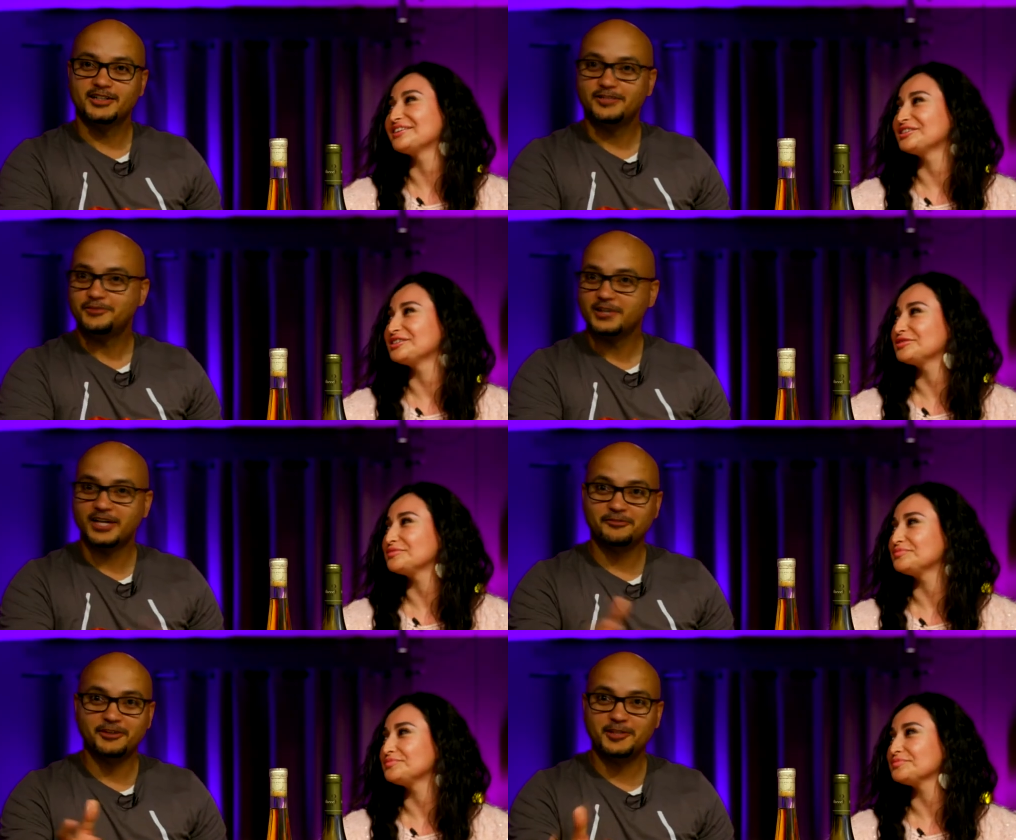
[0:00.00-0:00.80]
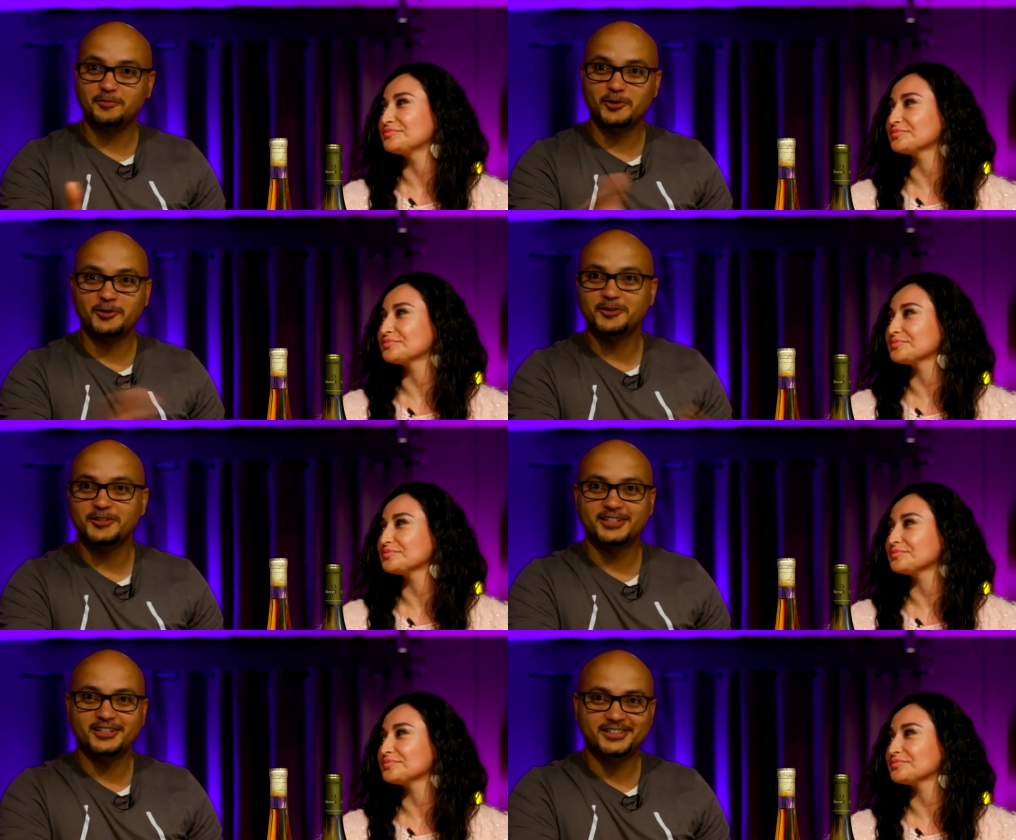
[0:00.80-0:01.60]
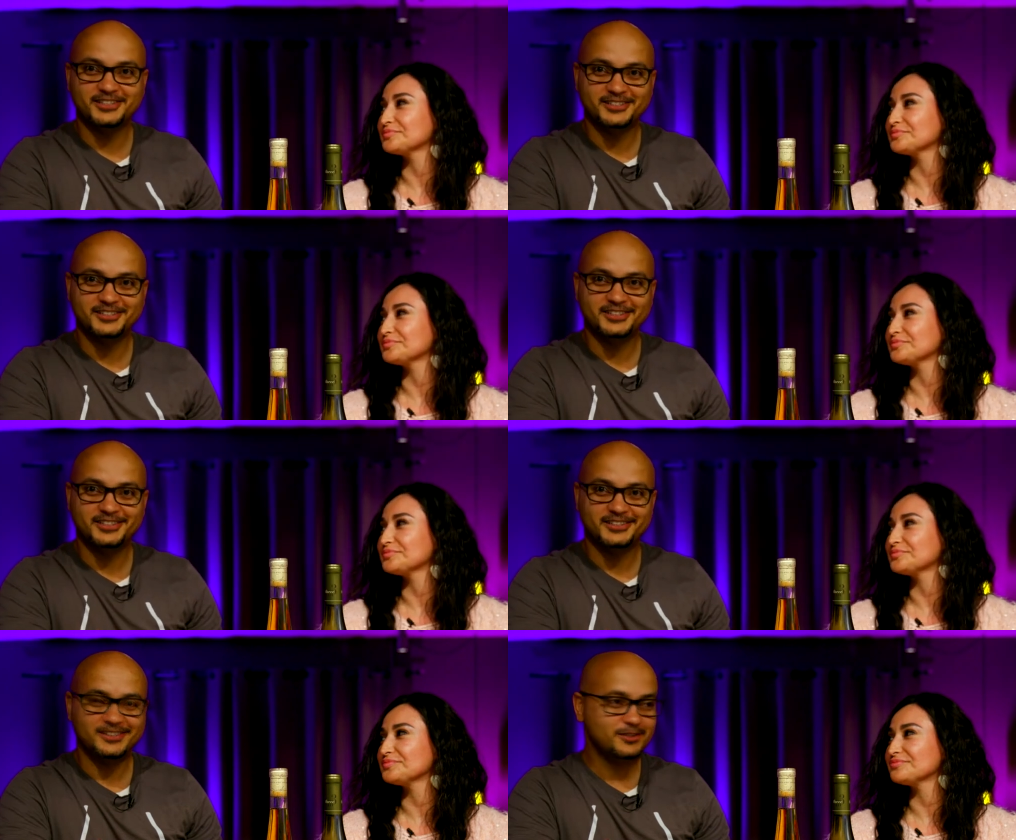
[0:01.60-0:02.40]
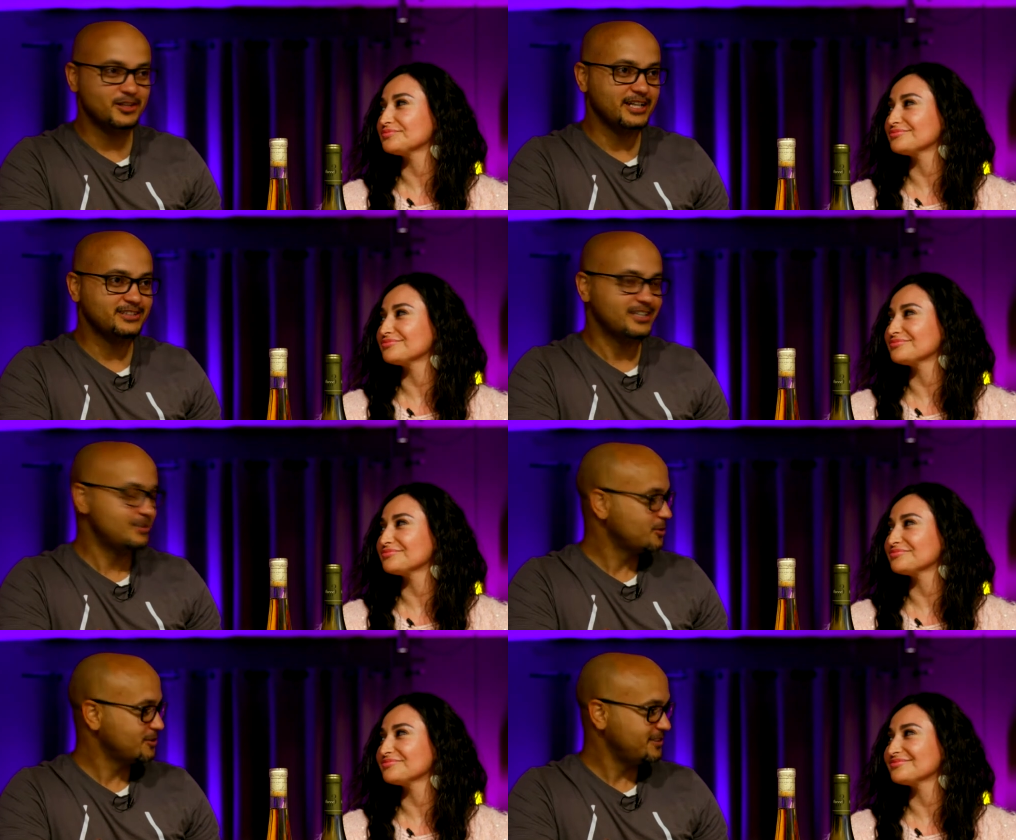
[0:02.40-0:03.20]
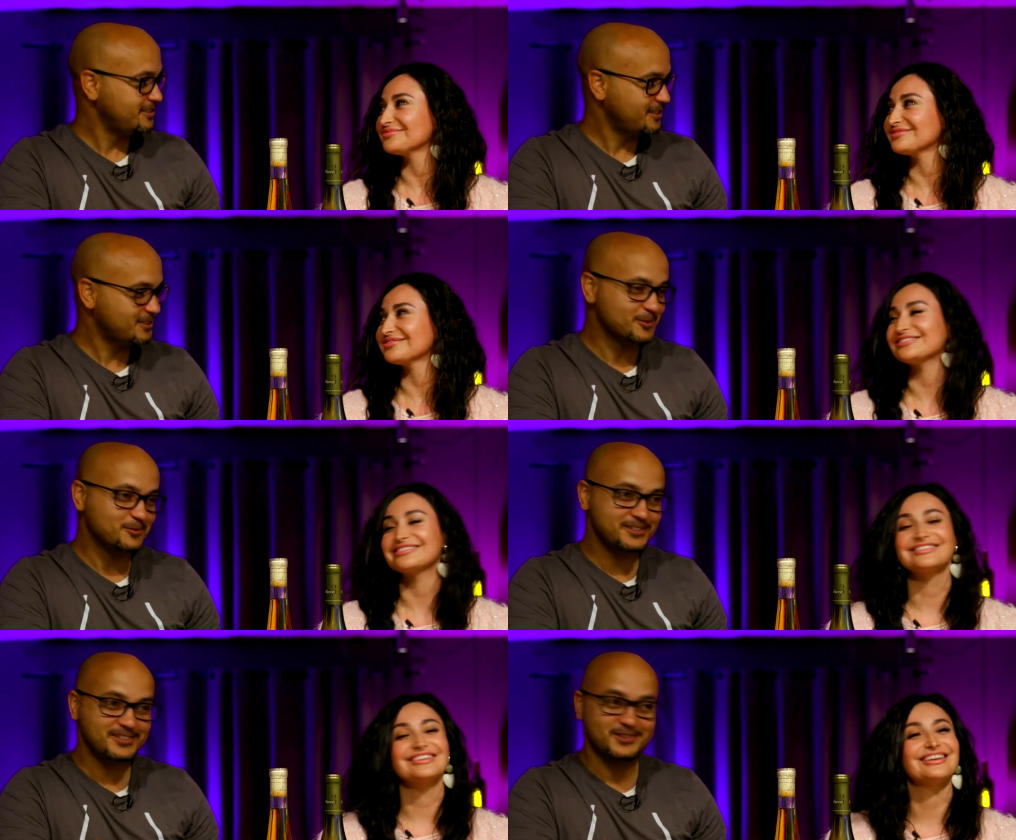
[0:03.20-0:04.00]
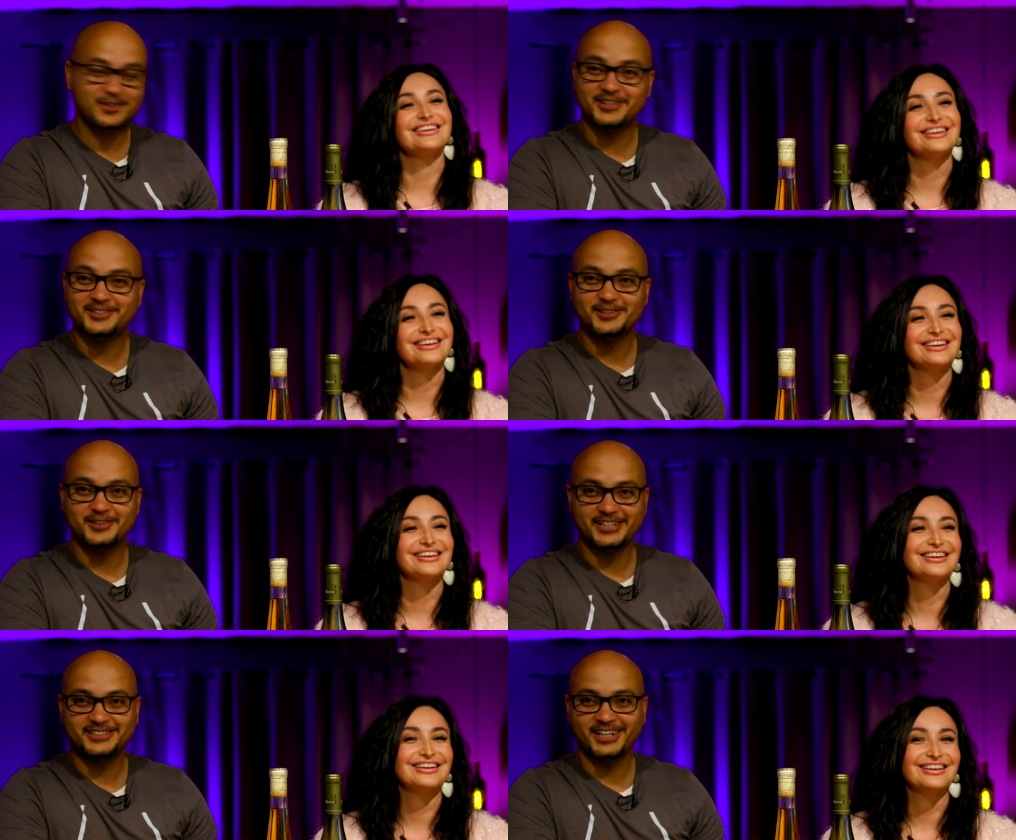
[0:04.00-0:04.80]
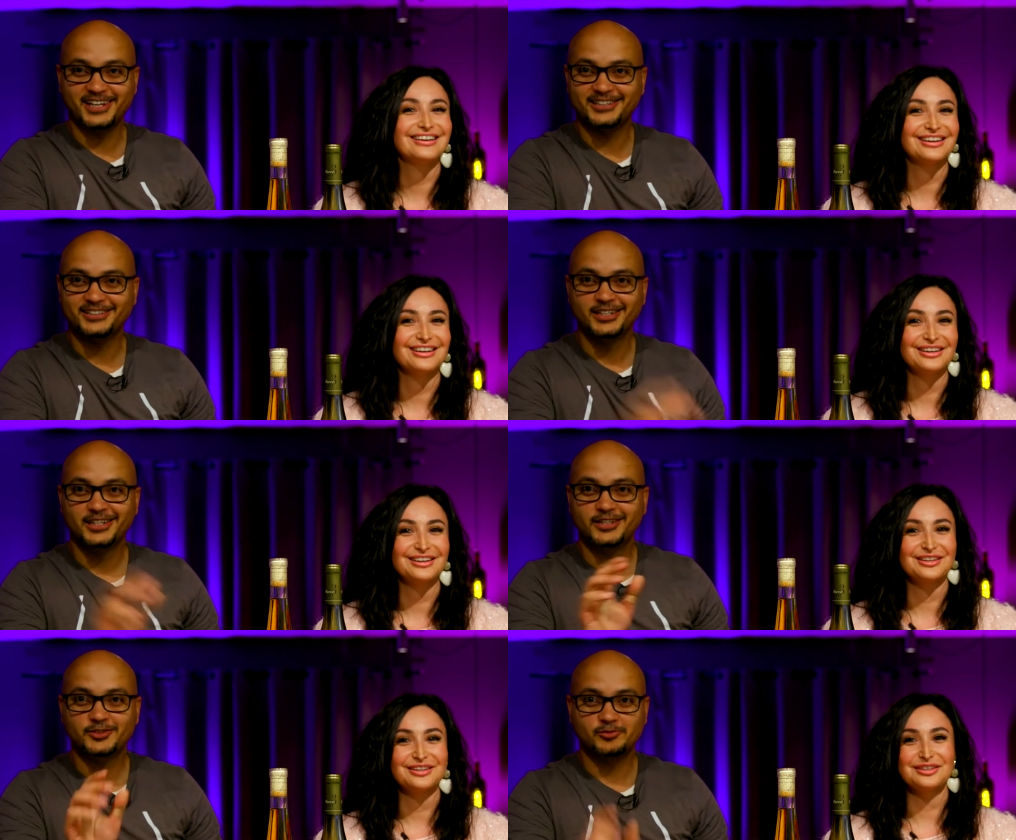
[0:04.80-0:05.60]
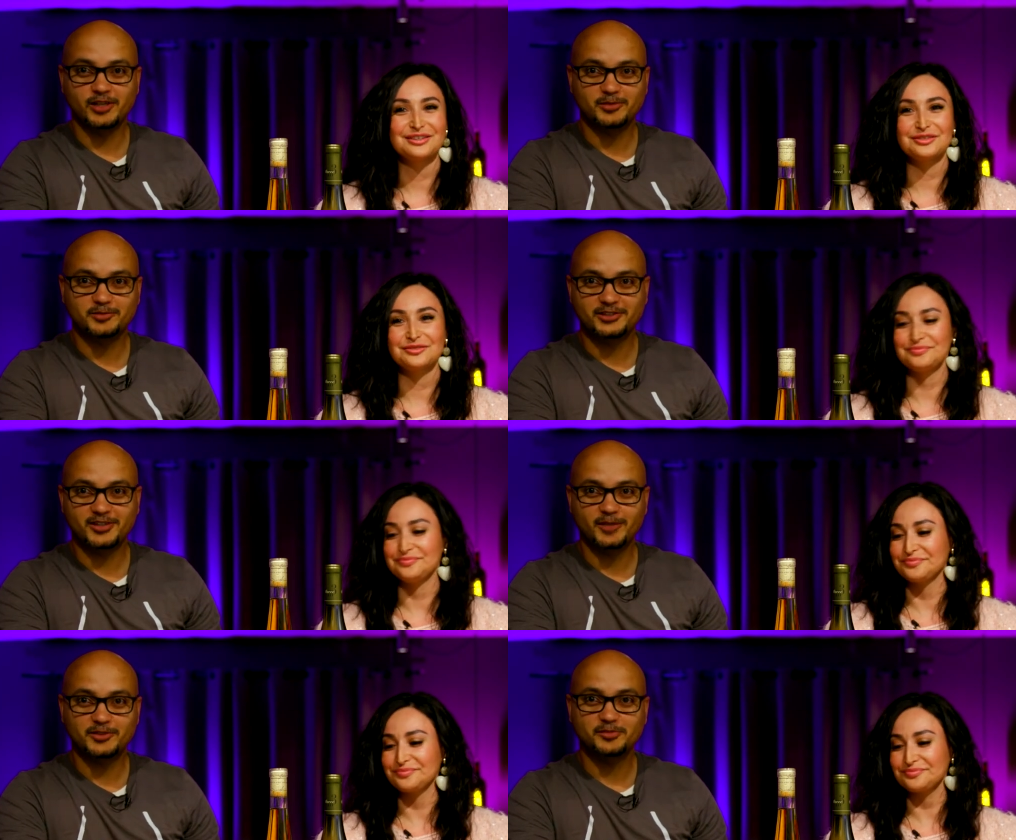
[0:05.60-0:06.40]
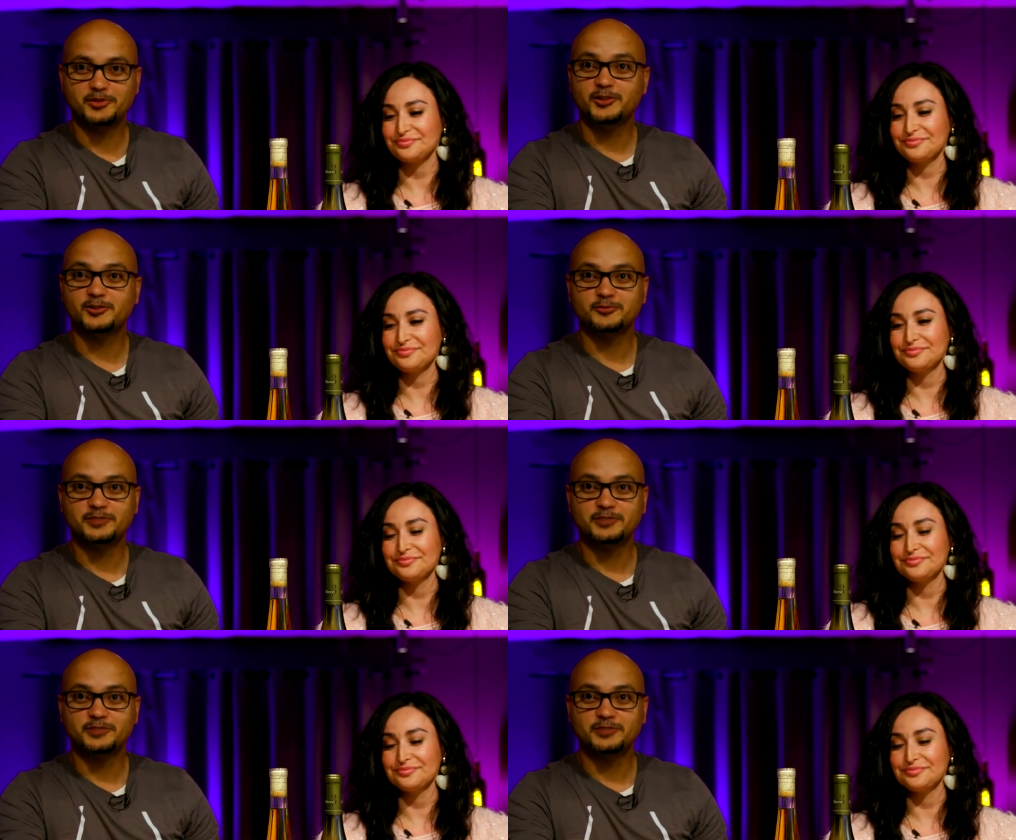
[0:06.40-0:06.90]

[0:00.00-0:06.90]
Speaker 1: If you have any more any more details on Rieslings you'd like to add, drop them in the comments below.